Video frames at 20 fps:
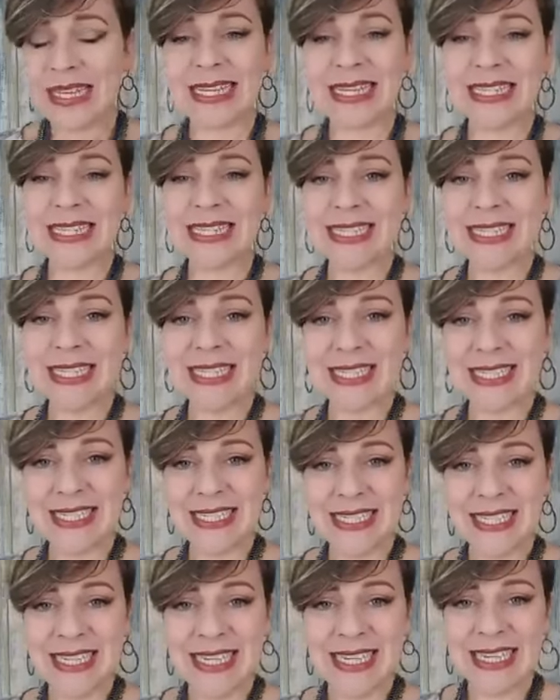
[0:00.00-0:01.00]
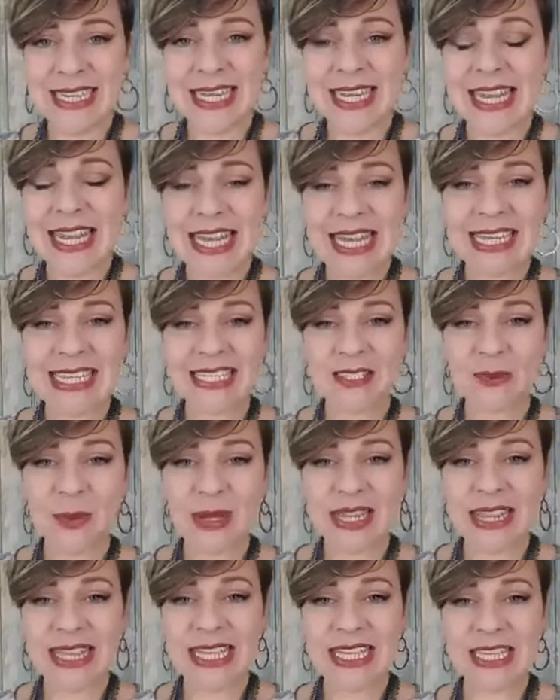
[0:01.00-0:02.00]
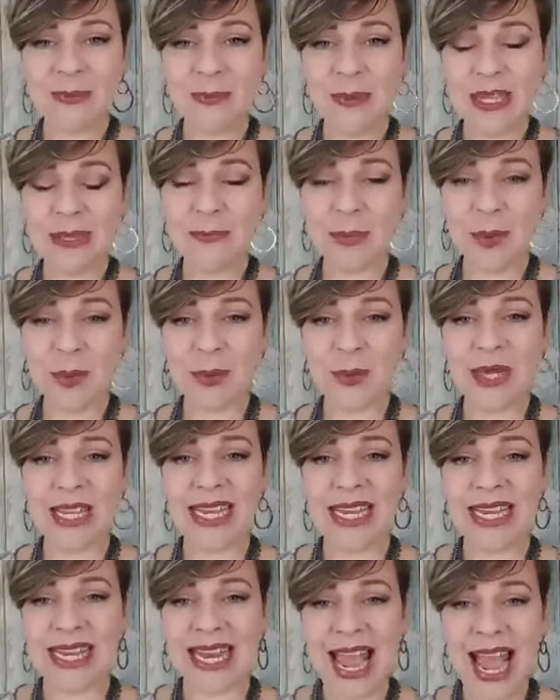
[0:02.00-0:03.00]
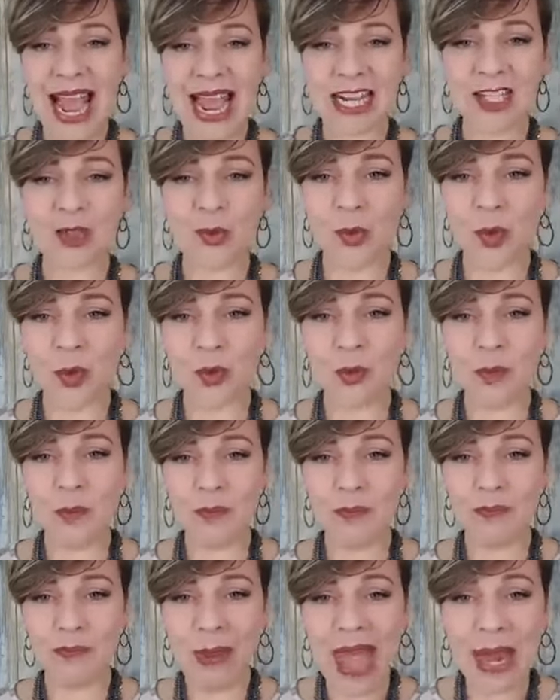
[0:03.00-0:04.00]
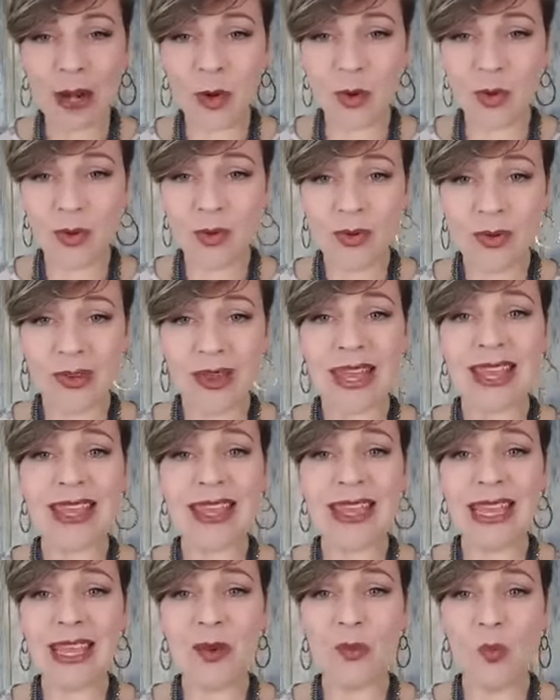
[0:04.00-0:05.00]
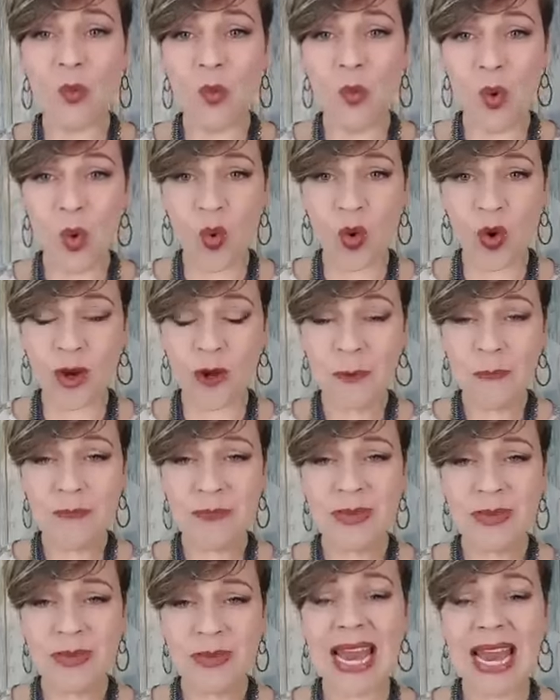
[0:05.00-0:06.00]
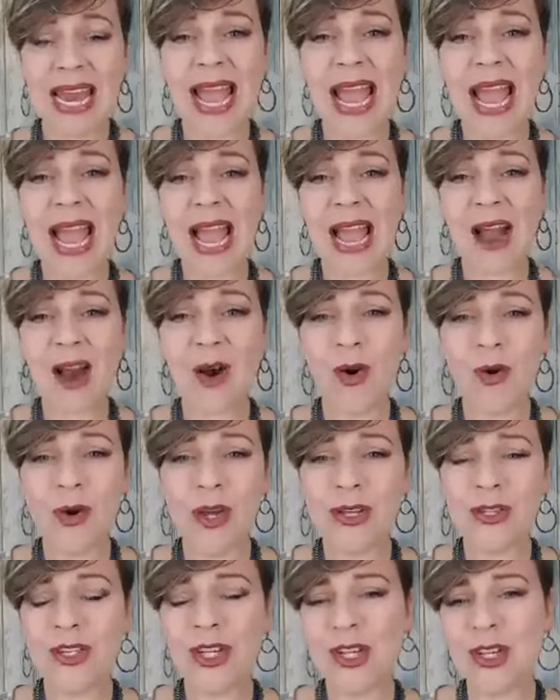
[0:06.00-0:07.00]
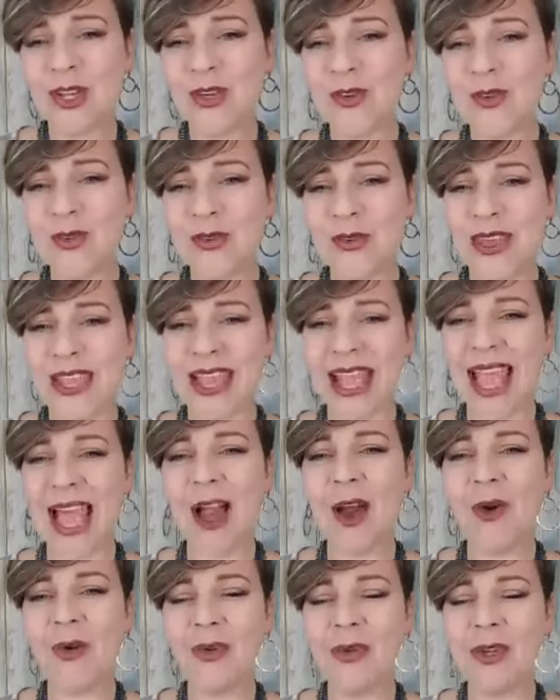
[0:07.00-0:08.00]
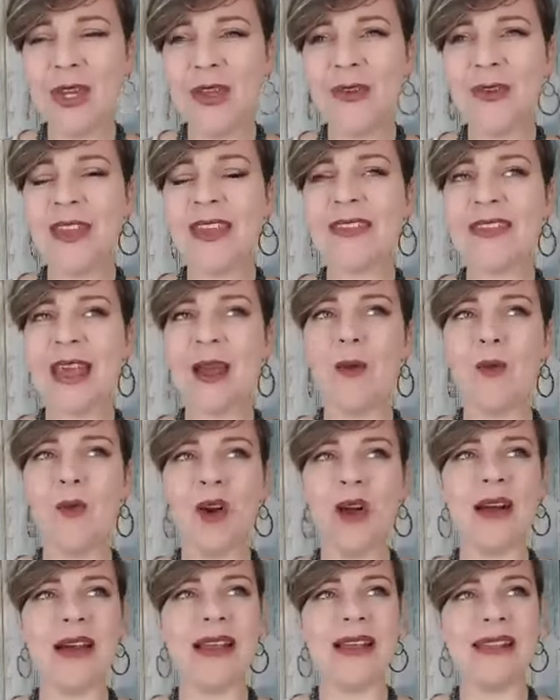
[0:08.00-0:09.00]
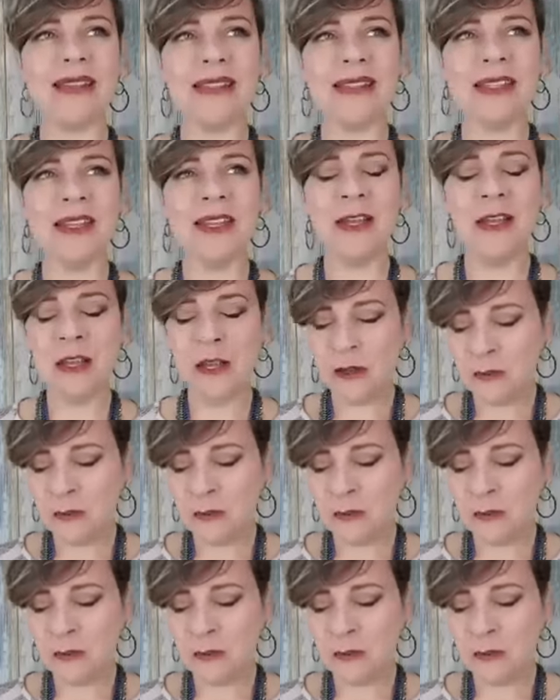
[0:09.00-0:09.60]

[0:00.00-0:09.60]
Listen, he is with these people in actual battle, like in war. And how do you think that was